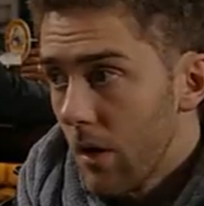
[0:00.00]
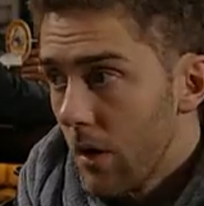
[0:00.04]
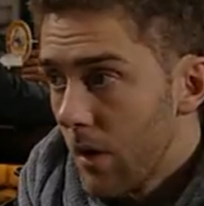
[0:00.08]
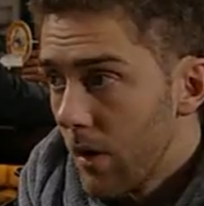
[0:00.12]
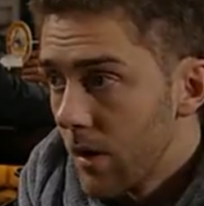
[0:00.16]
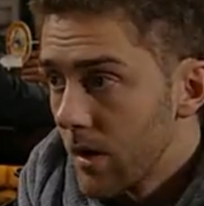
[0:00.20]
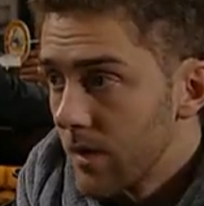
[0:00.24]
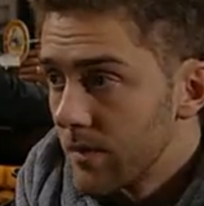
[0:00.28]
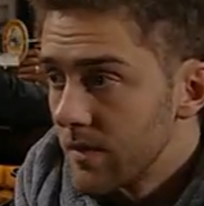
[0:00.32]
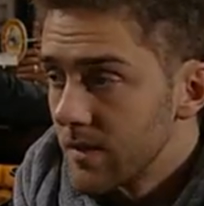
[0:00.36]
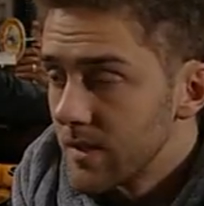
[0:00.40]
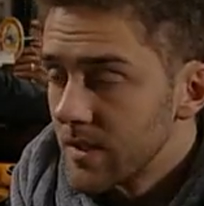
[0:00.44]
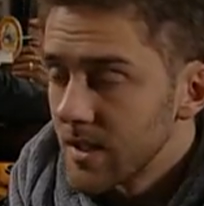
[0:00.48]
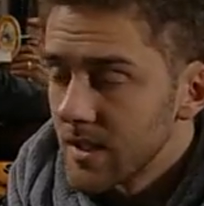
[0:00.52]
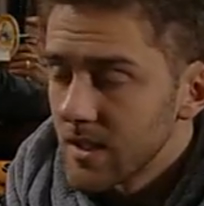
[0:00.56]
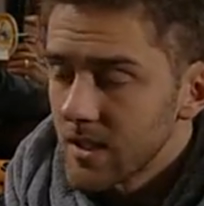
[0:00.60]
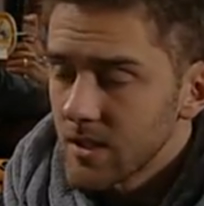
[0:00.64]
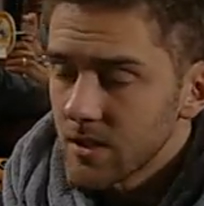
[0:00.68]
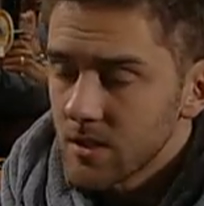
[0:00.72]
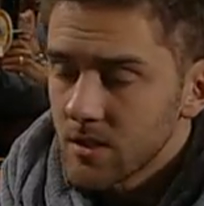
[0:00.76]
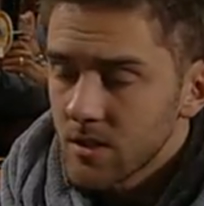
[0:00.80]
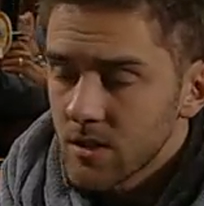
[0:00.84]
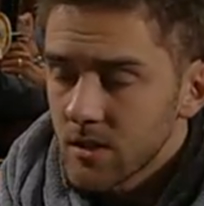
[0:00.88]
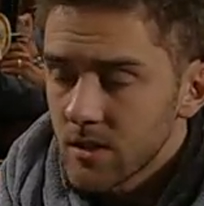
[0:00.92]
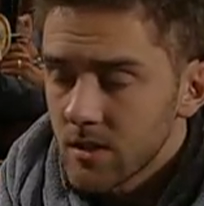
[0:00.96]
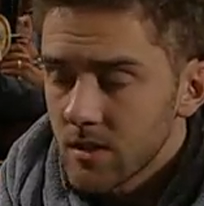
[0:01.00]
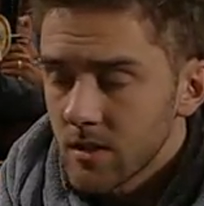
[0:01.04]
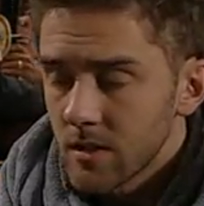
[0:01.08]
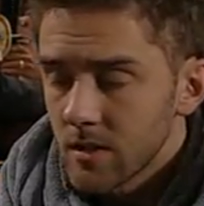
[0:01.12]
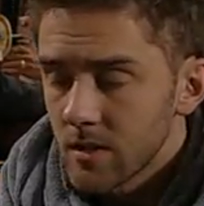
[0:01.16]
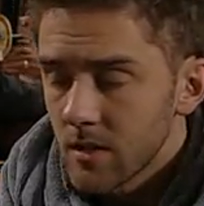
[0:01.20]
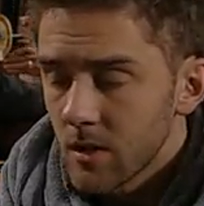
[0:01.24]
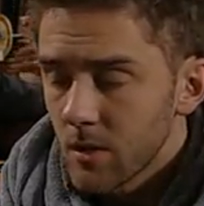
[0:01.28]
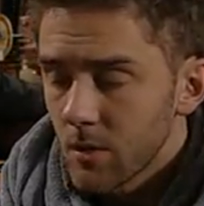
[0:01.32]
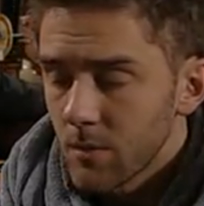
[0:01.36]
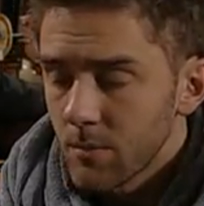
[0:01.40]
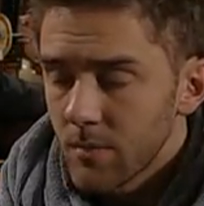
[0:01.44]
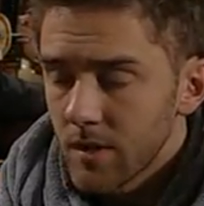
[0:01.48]
Well, if I did, I'd just turn into
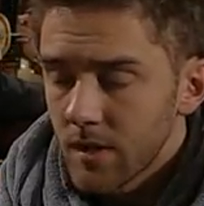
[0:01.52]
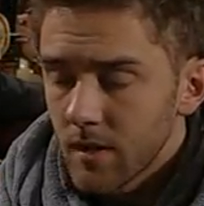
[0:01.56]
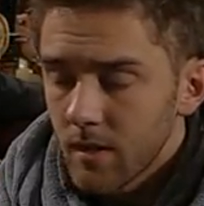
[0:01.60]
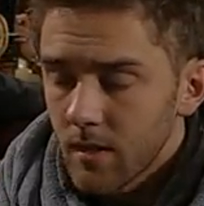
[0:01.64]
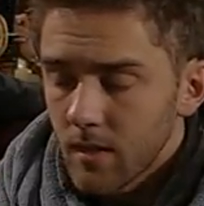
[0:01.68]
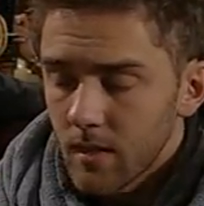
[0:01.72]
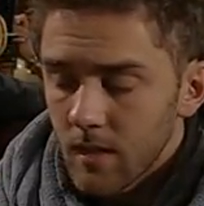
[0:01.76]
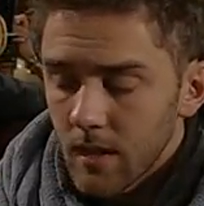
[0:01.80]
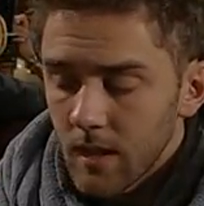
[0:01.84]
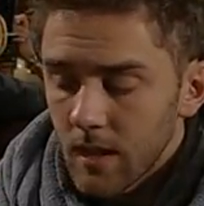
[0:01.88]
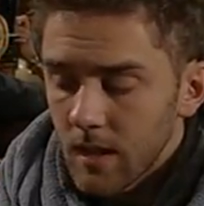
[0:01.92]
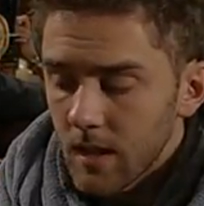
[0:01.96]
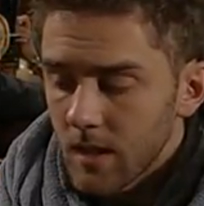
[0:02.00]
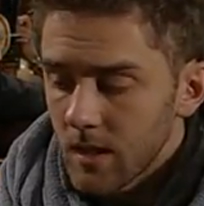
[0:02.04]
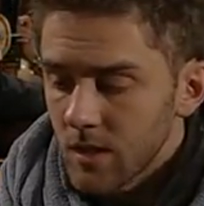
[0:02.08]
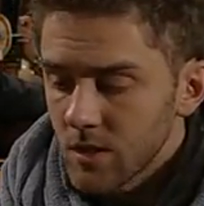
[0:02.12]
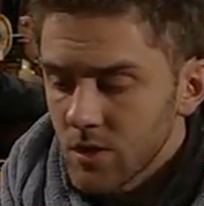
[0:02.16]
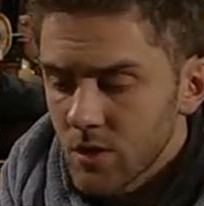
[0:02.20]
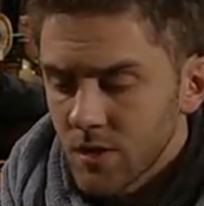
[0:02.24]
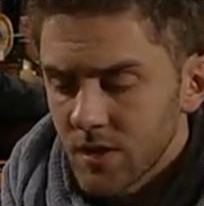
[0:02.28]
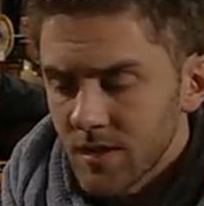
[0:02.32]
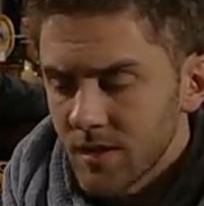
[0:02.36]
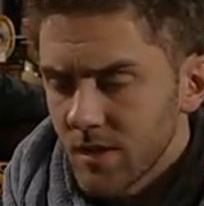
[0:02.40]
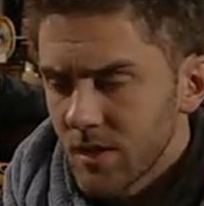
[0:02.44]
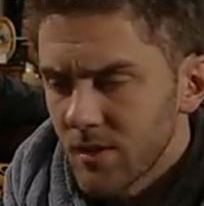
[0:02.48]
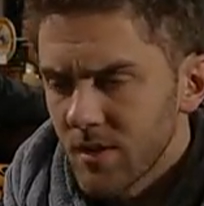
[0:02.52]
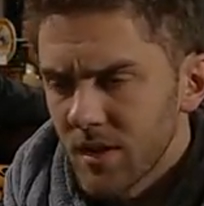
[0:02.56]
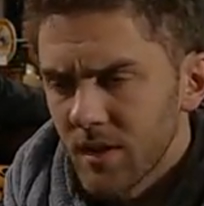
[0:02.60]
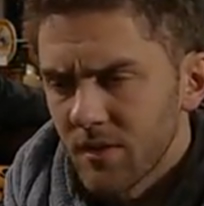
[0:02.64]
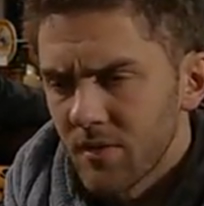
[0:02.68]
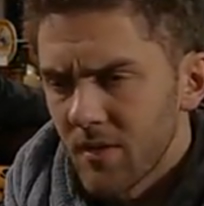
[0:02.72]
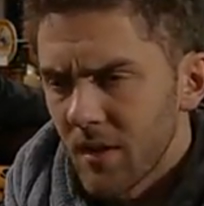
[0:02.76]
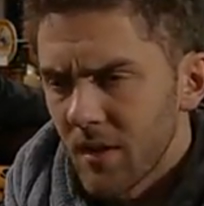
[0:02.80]
this whole big thing and I just don't need the grief